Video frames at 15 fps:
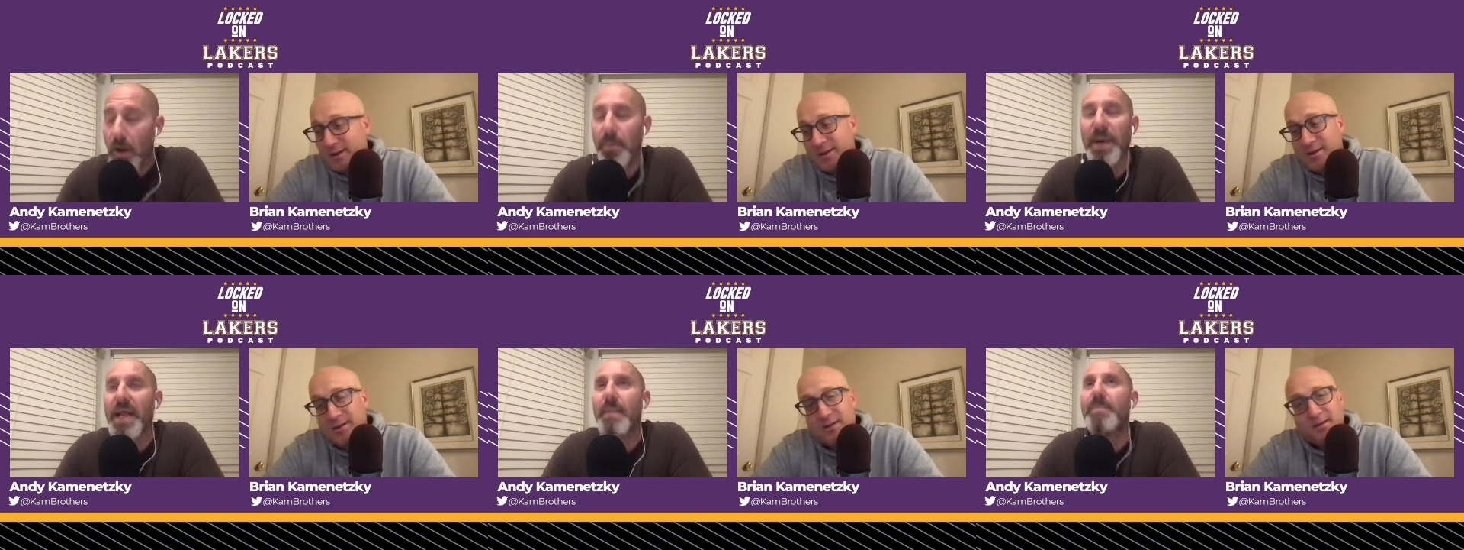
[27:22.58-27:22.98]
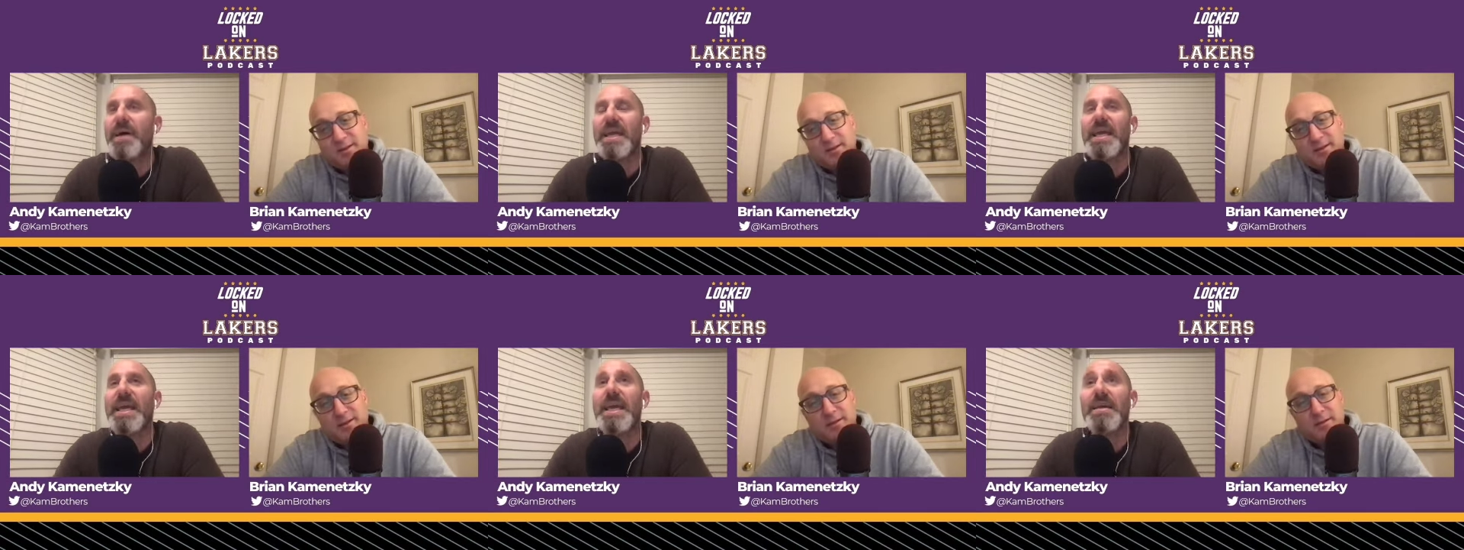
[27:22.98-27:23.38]

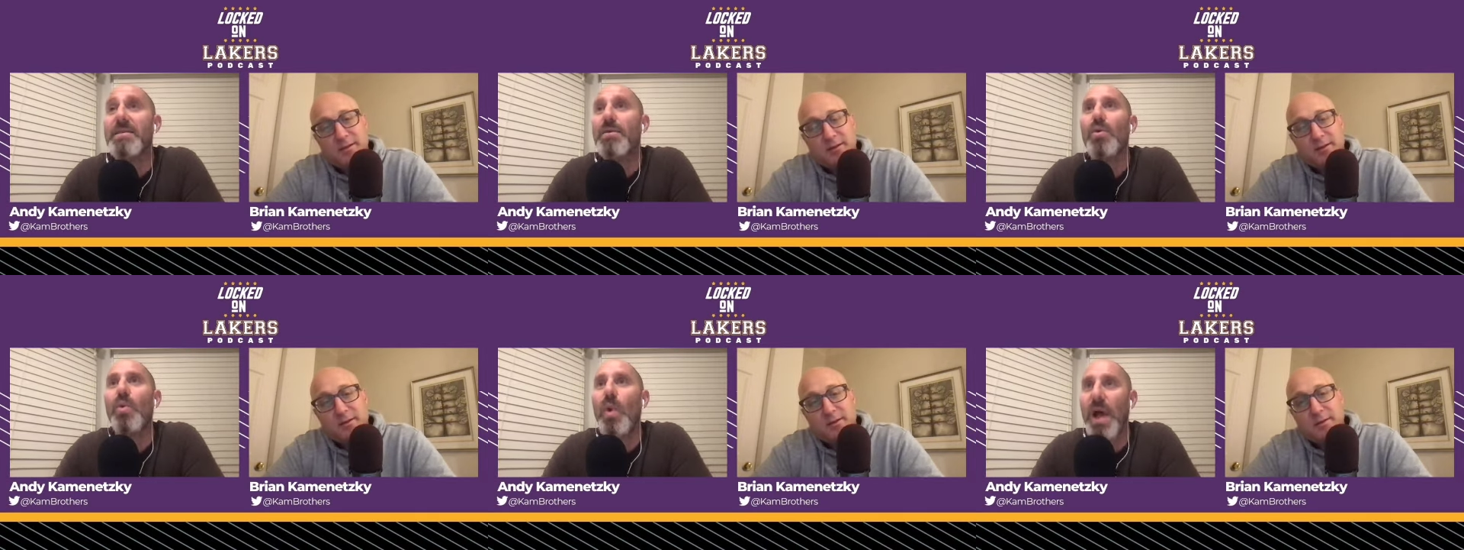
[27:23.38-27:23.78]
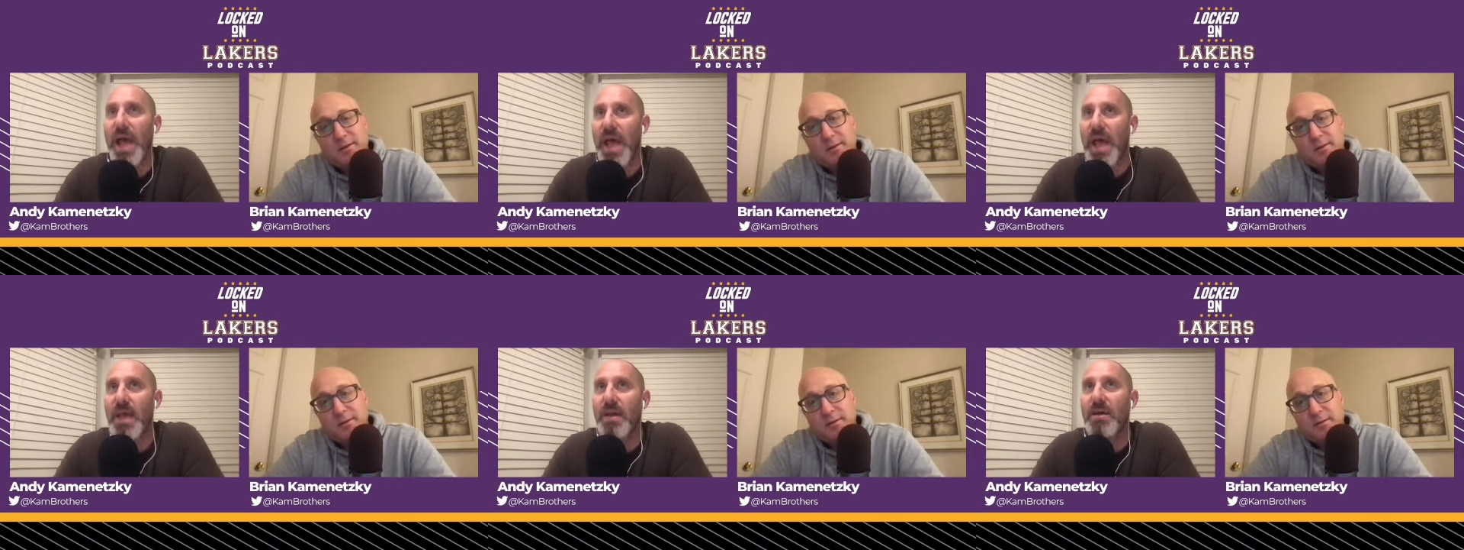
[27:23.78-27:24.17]
Speaker 1: But either
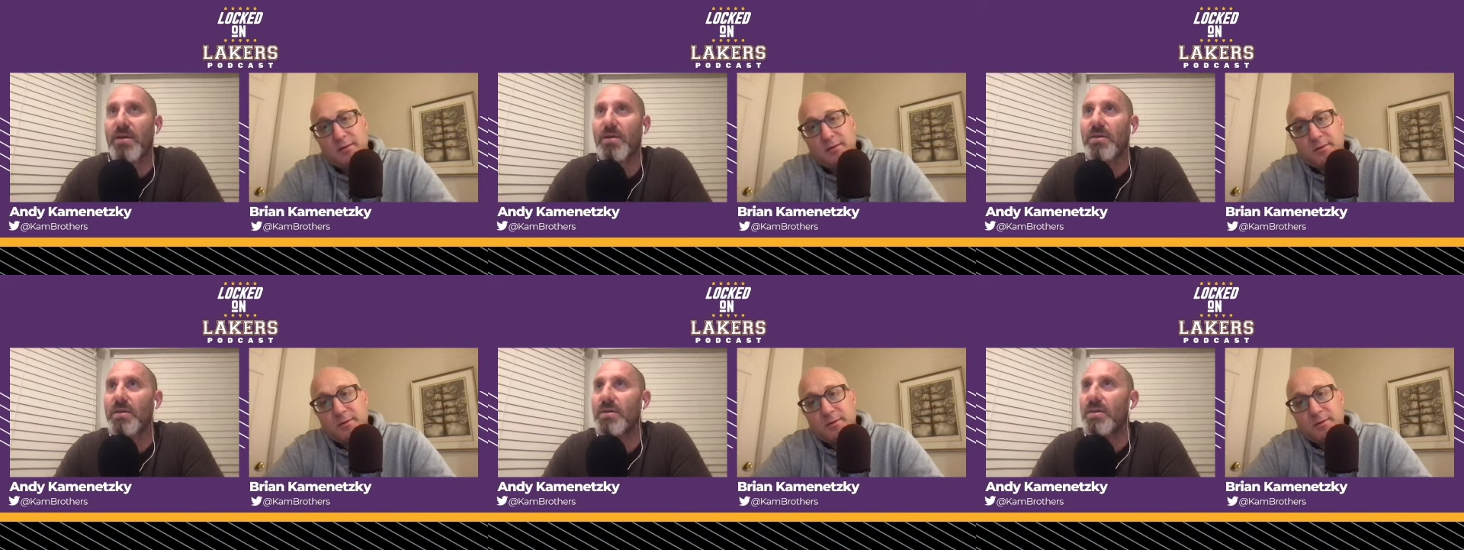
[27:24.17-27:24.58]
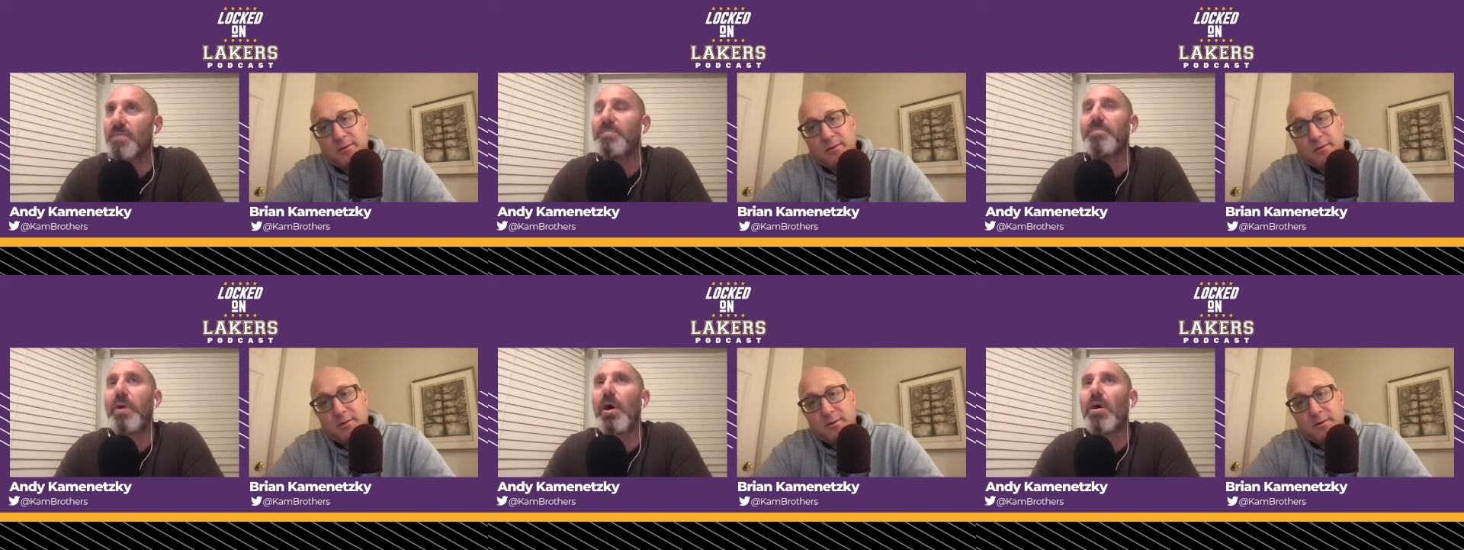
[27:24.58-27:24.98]
way, the
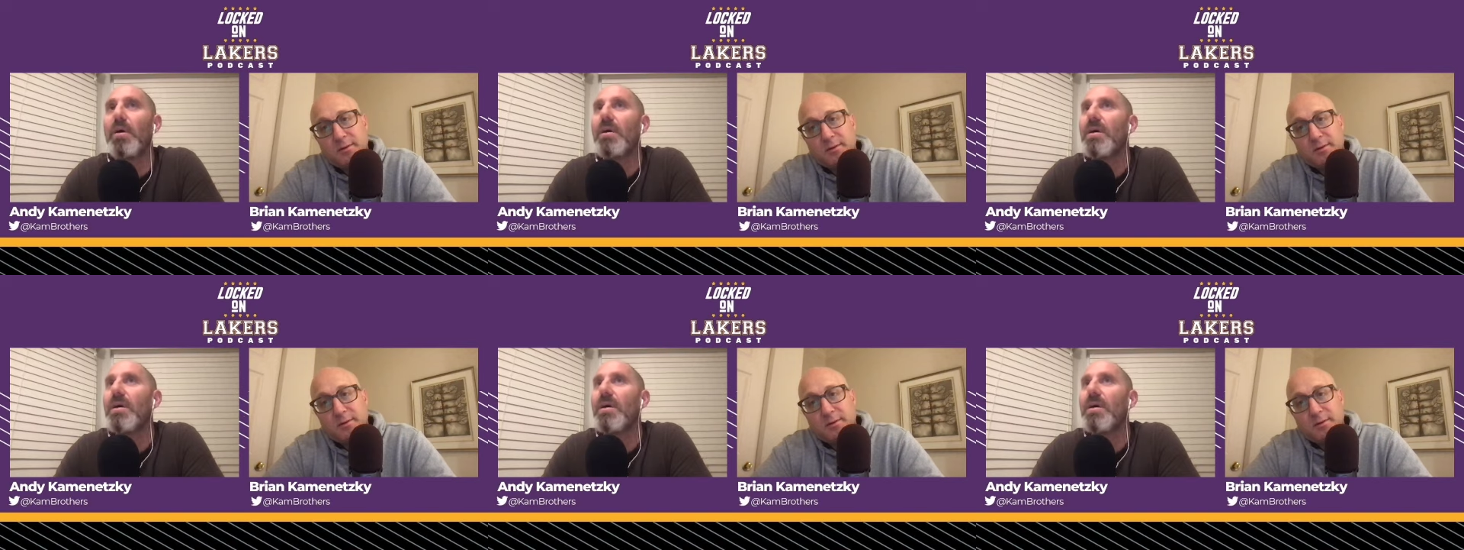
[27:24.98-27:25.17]
ball,